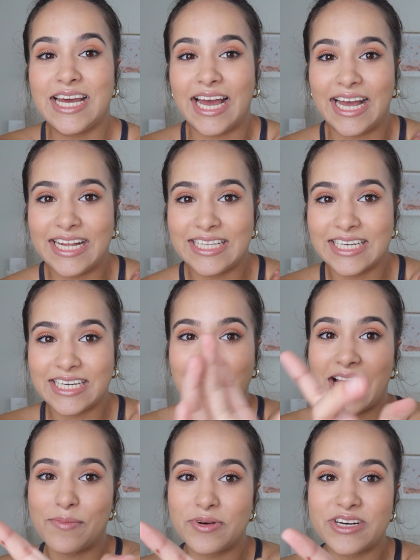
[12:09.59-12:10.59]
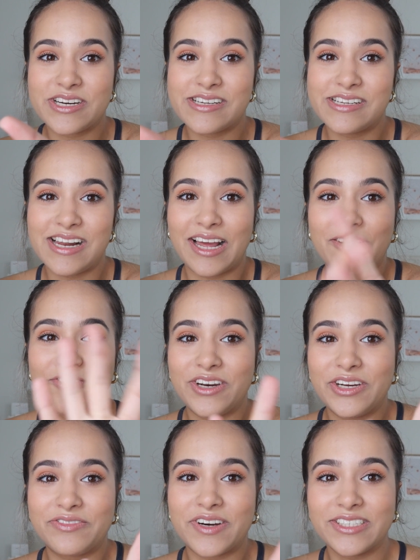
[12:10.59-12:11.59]
and the camera like
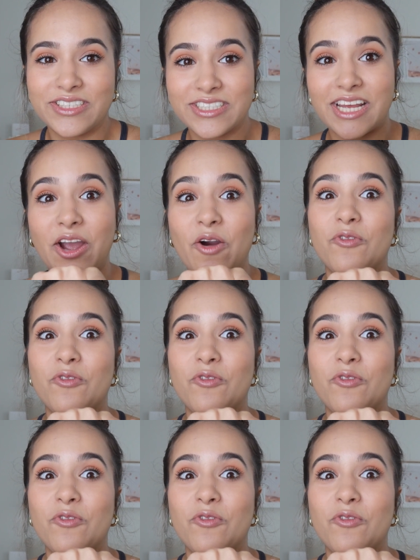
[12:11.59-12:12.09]
video finder is like